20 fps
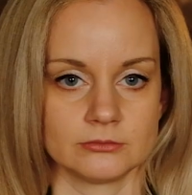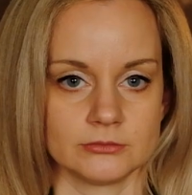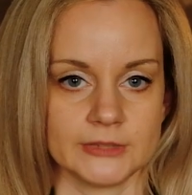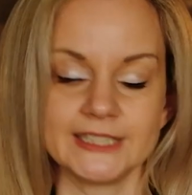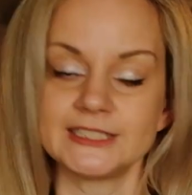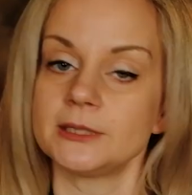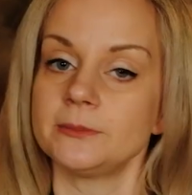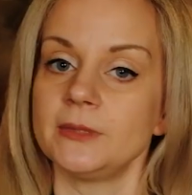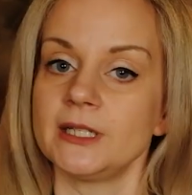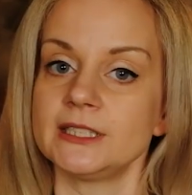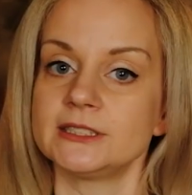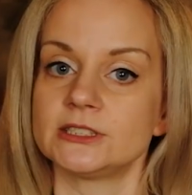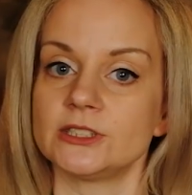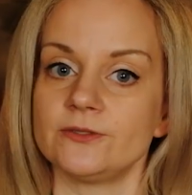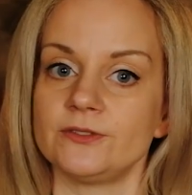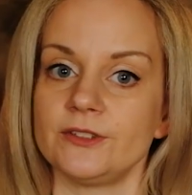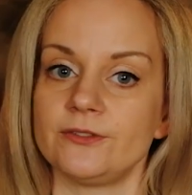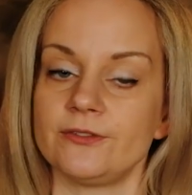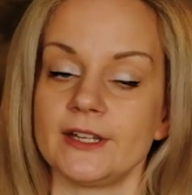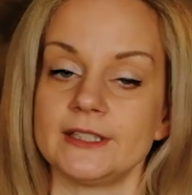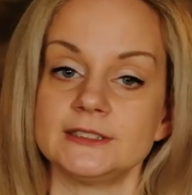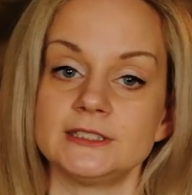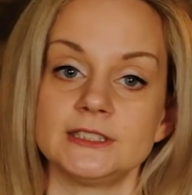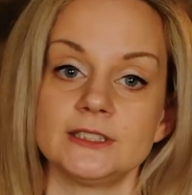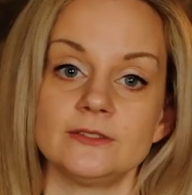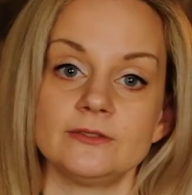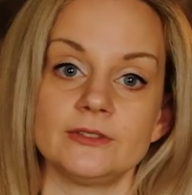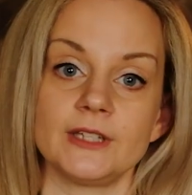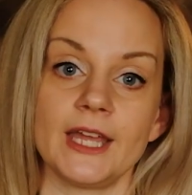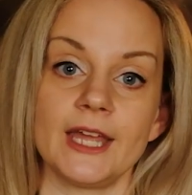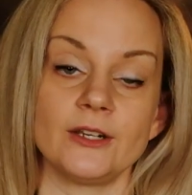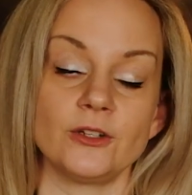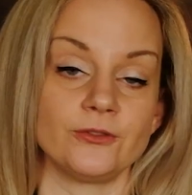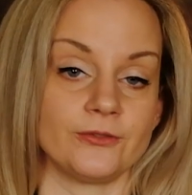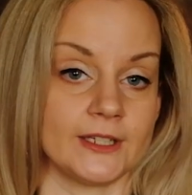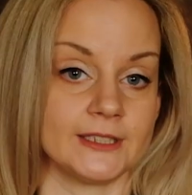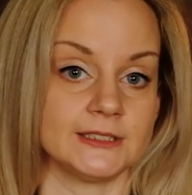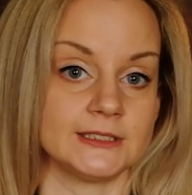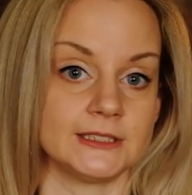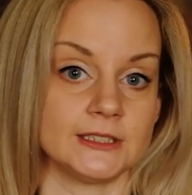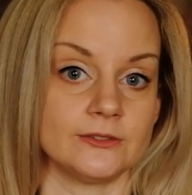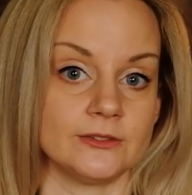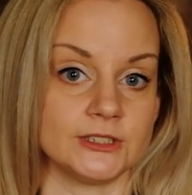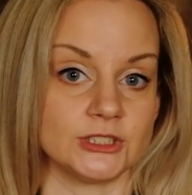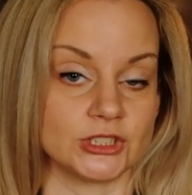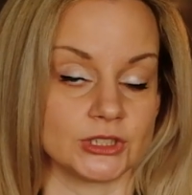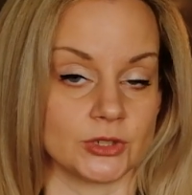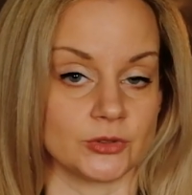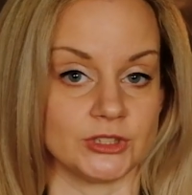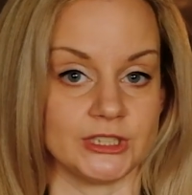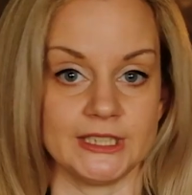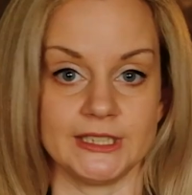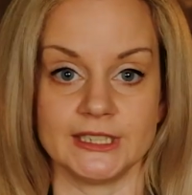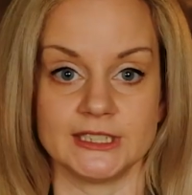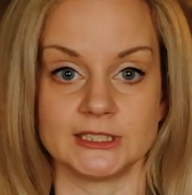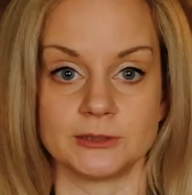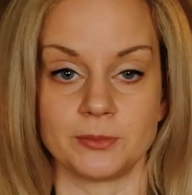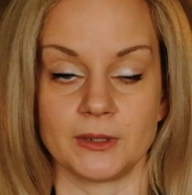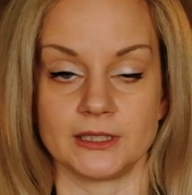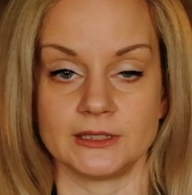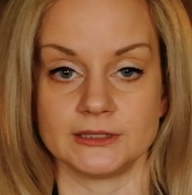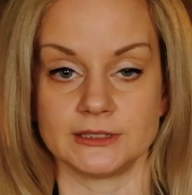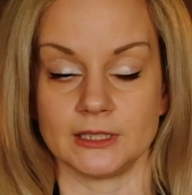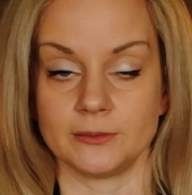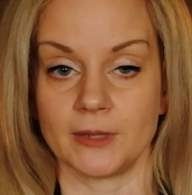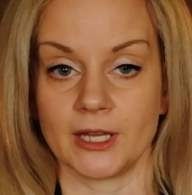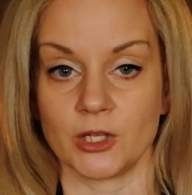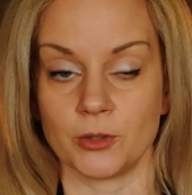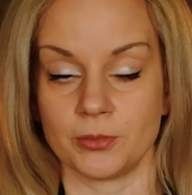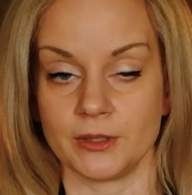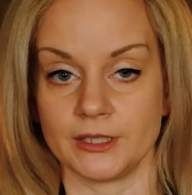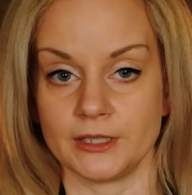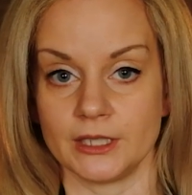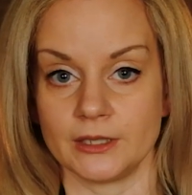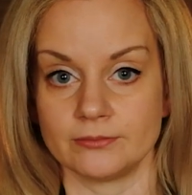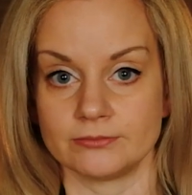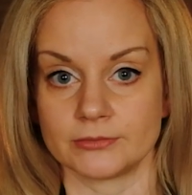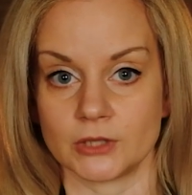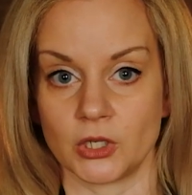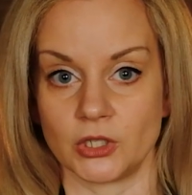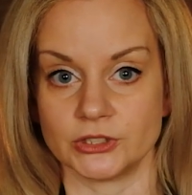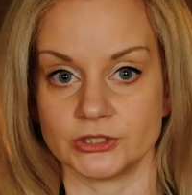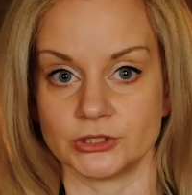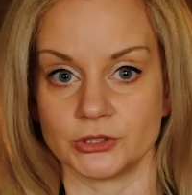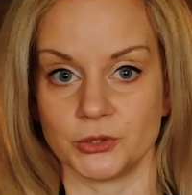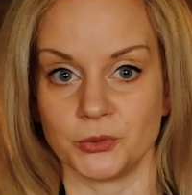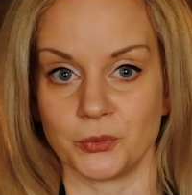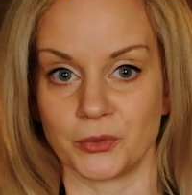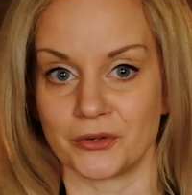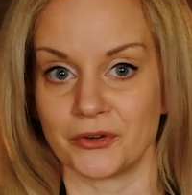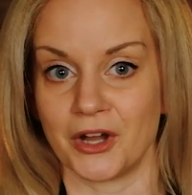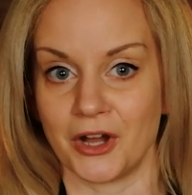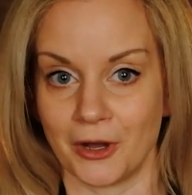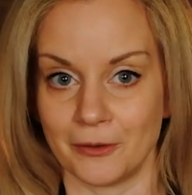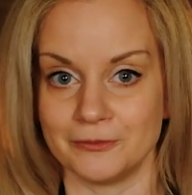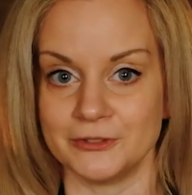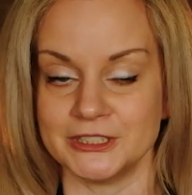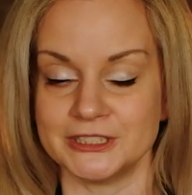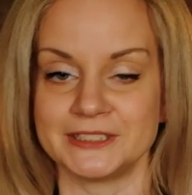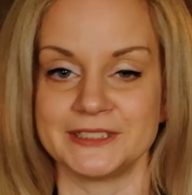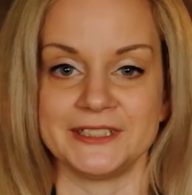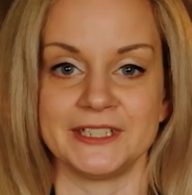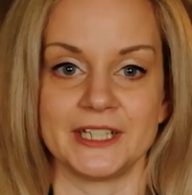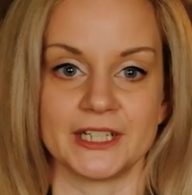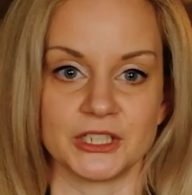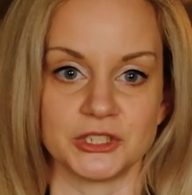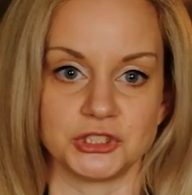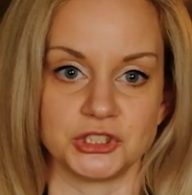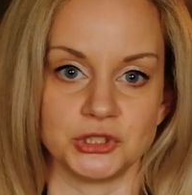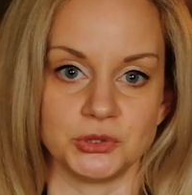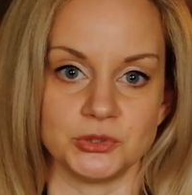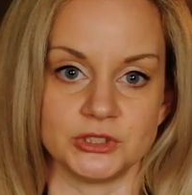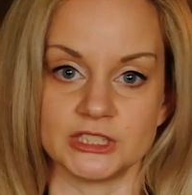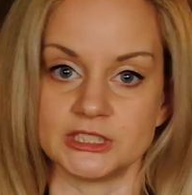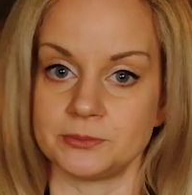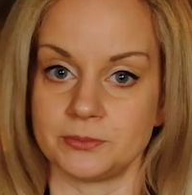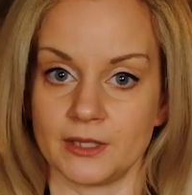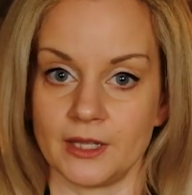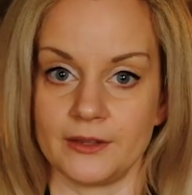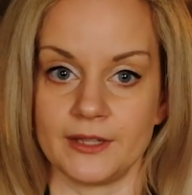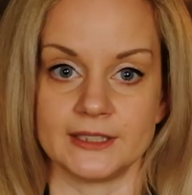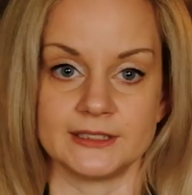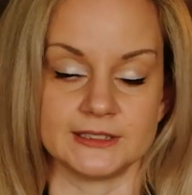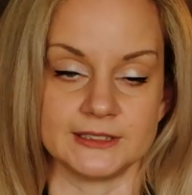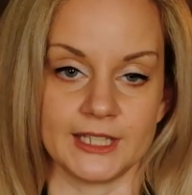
It's a mix of defensive and offensive and strategic spells in my opinion. Also, we're obviously gonna choose a spell that's